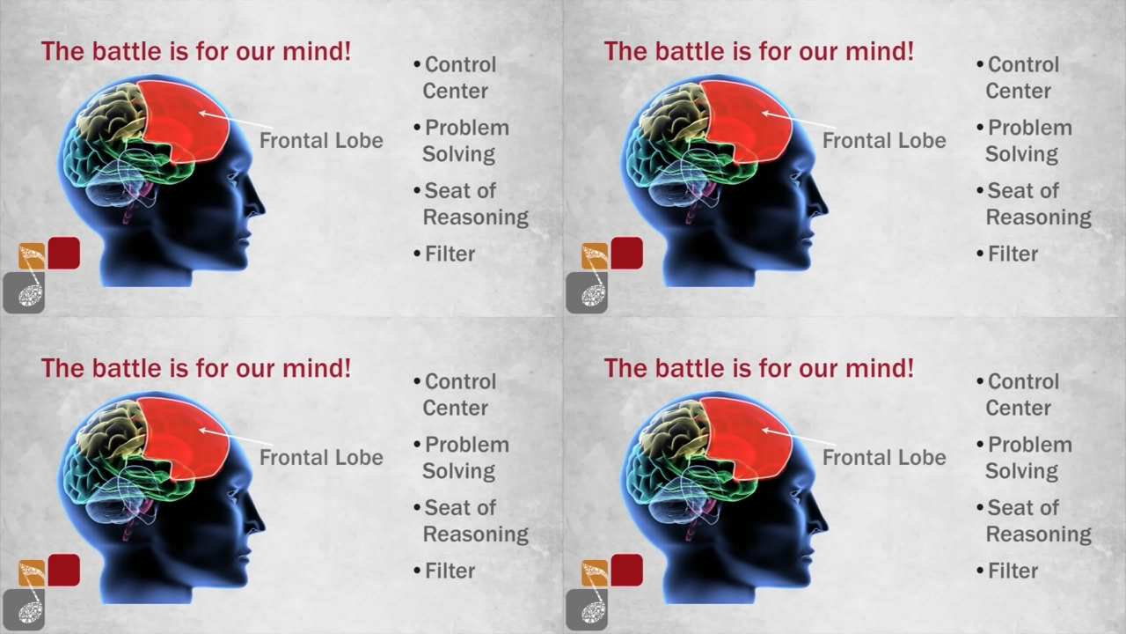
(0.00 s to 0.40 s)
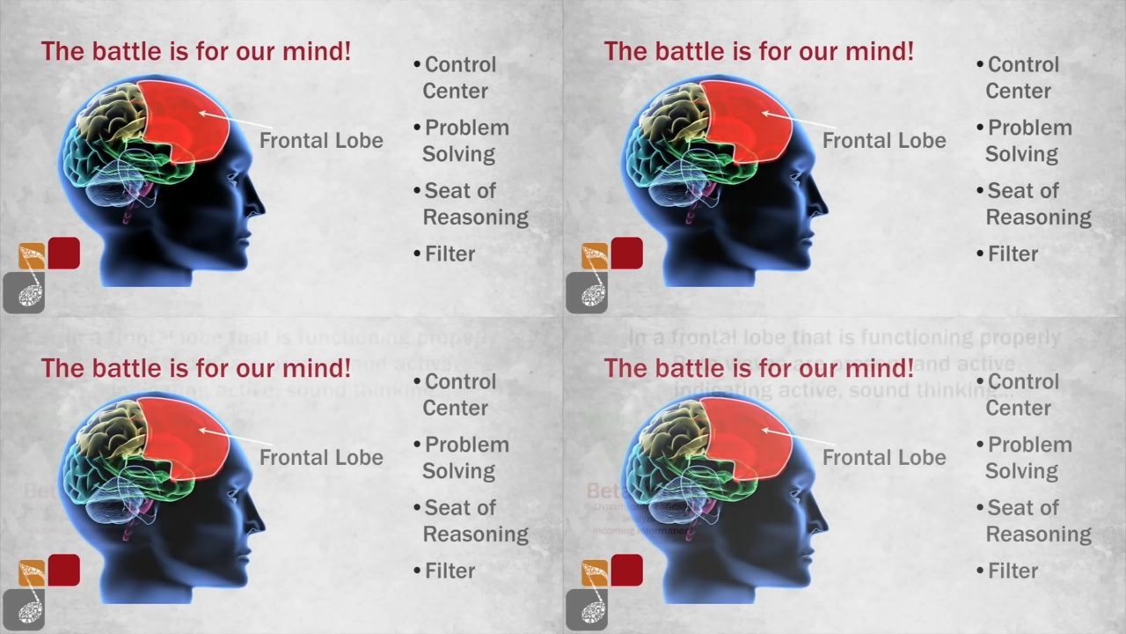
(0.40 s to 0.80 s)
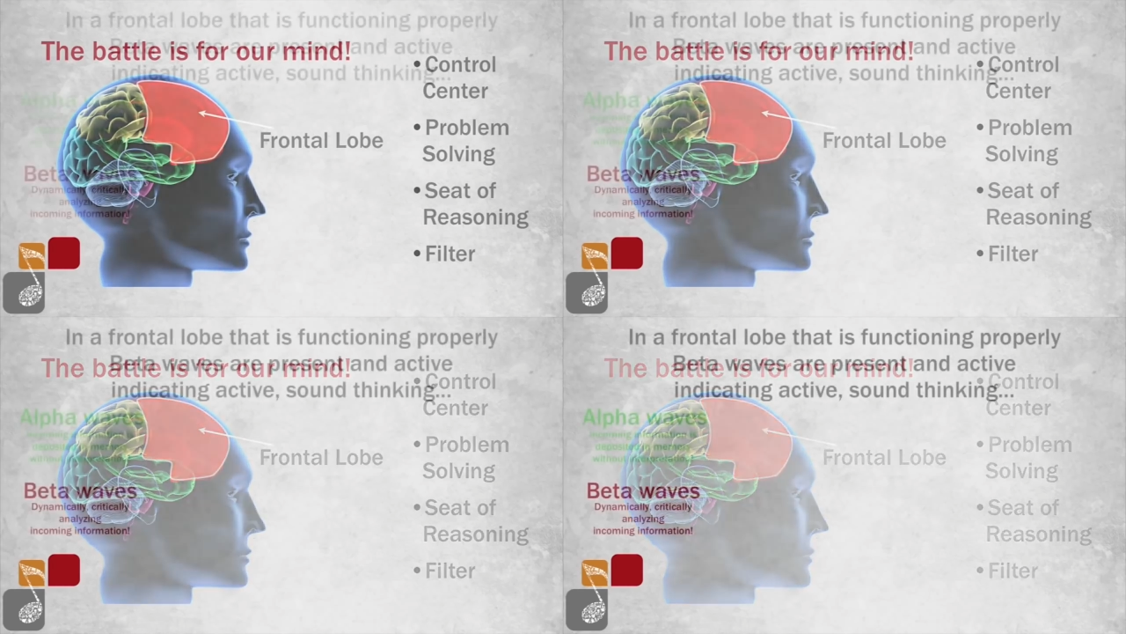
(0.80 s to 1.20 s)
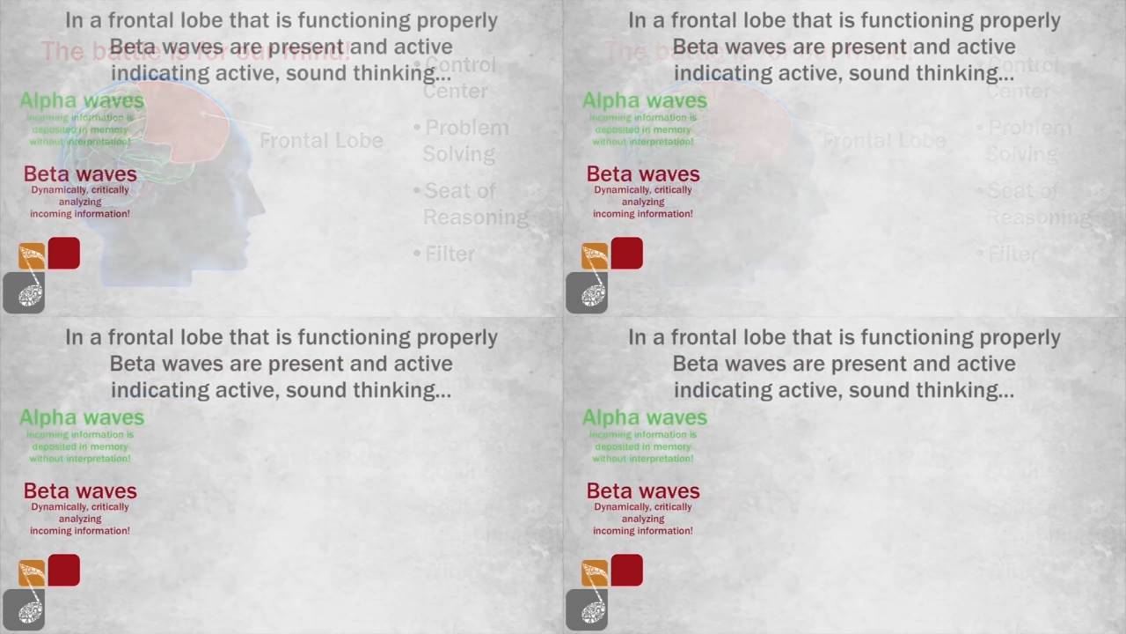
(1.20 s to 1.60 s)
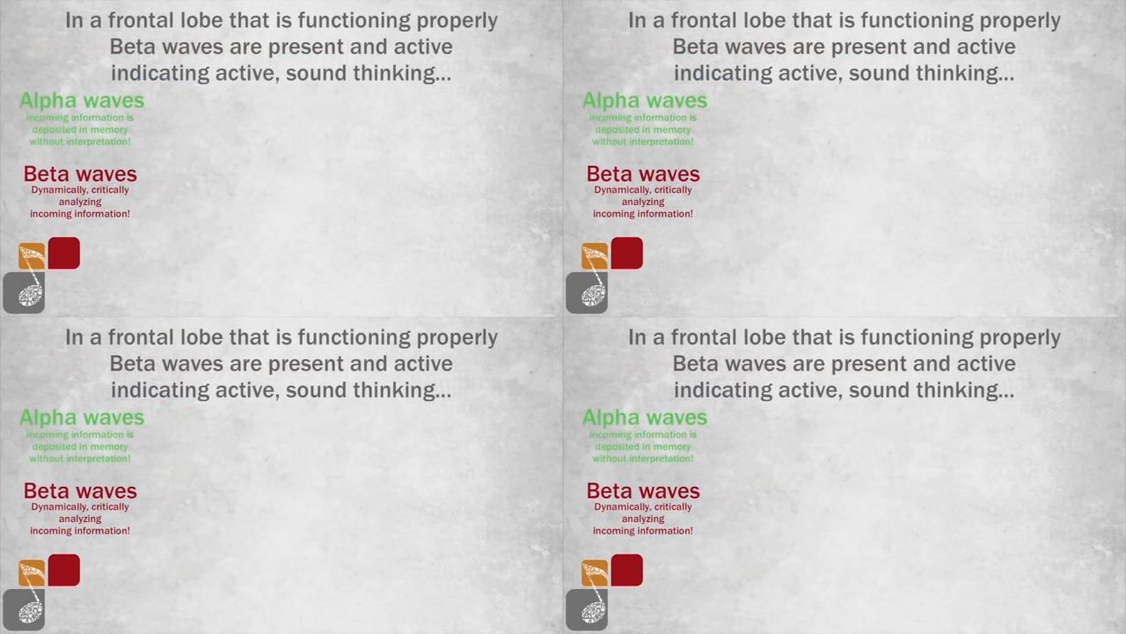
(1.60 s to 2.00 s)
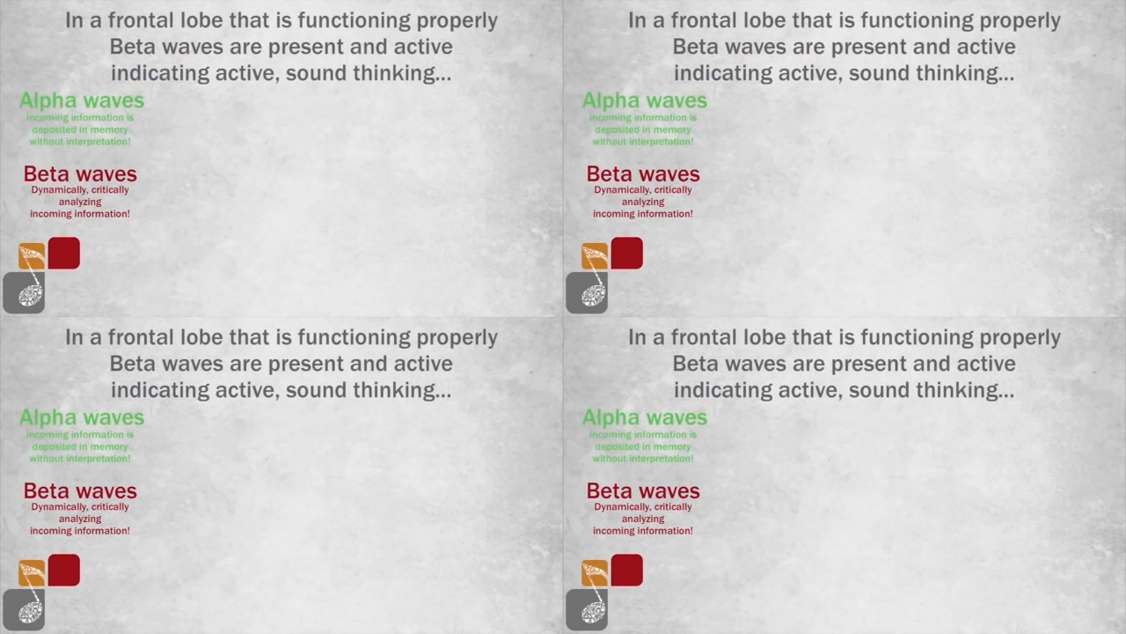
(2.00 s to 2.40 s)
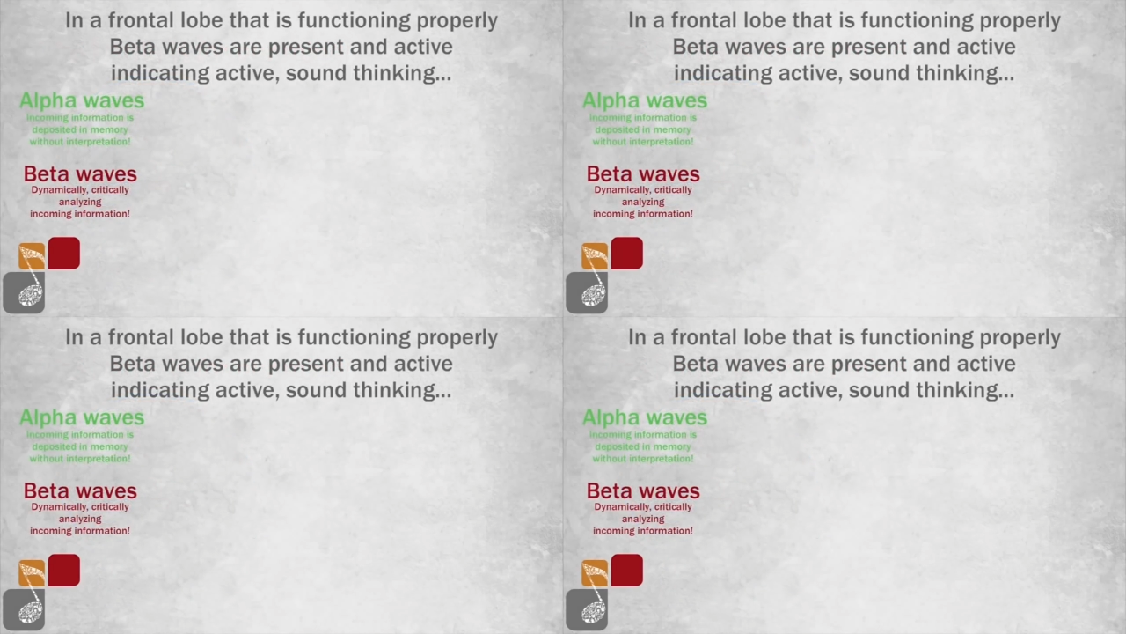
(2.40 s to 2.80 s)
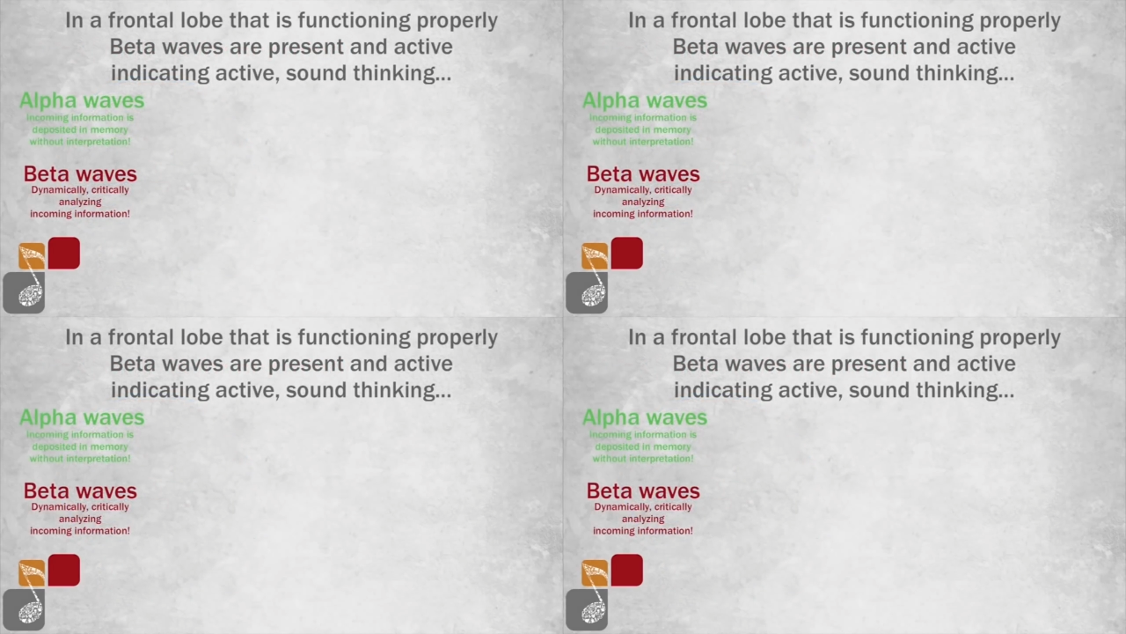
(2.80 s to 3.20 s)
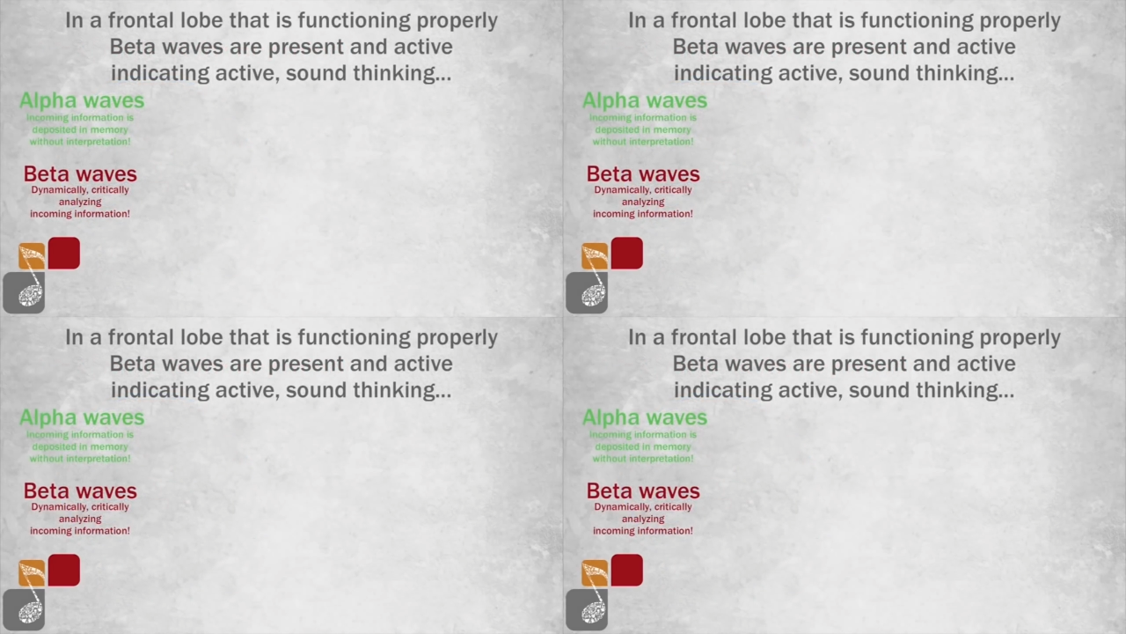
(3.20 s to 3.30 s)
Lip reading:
[unreadable: no face in view]